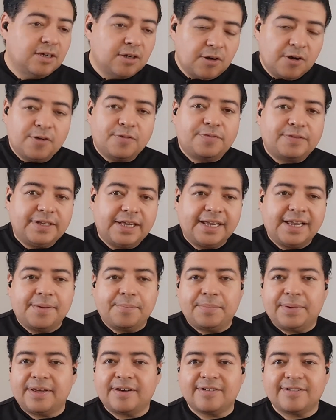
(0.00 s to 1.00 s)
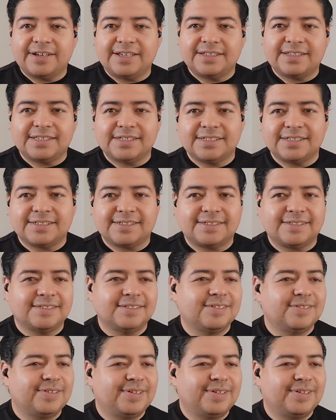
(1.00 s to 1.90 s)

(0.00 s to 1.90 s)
Hopefully I get better at this.